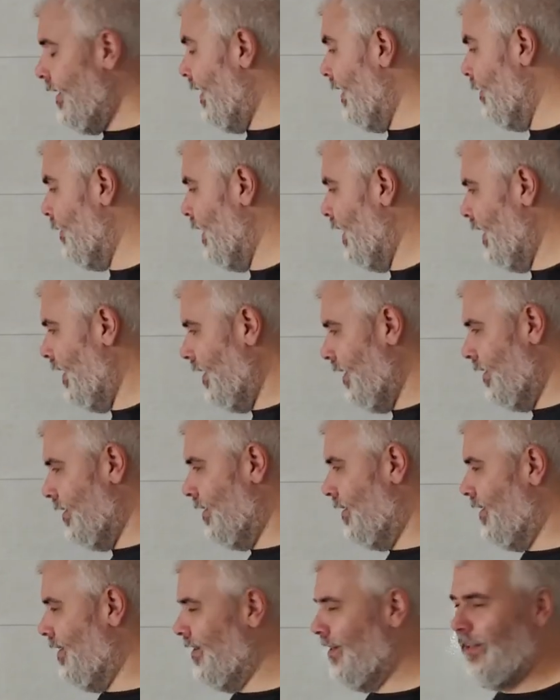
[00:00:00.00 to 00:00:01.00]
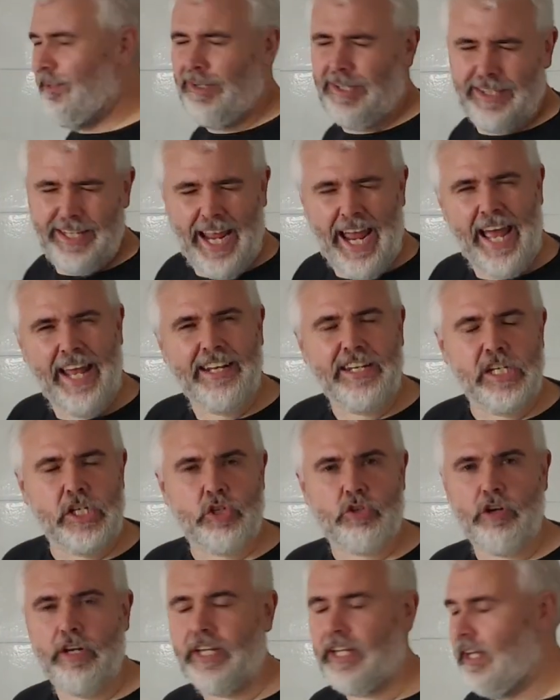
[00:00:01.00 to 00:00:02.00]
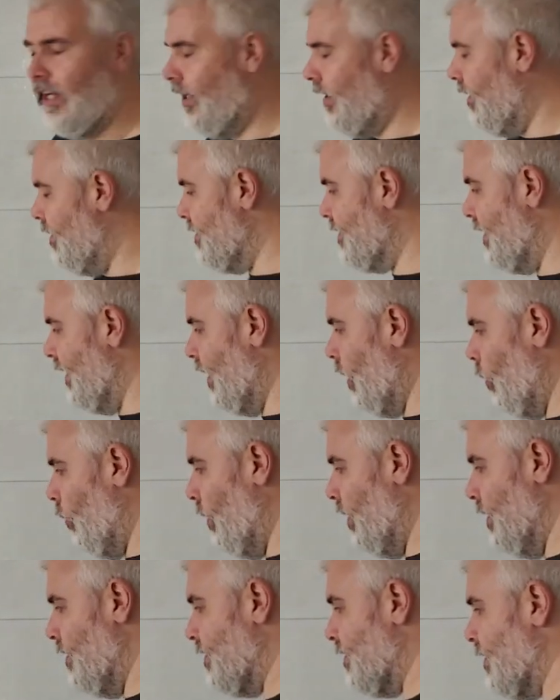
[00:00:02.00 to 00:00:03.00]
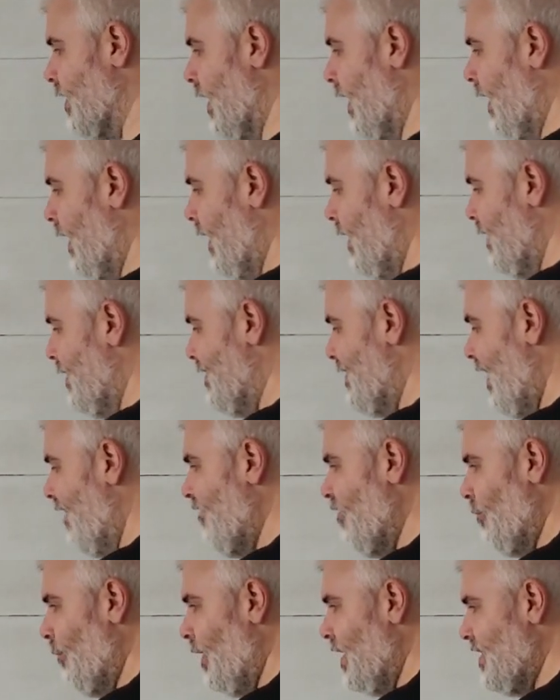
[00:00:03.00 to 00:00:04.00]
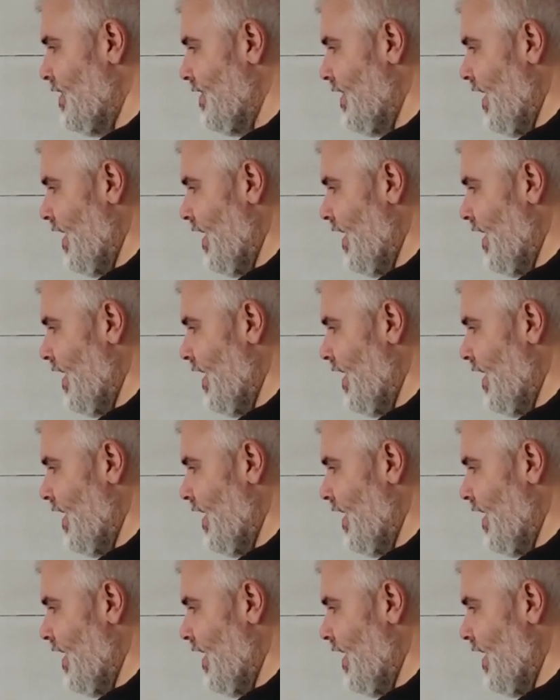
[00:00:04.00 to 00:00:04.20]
Now the, the handy trick here is to notice 7 by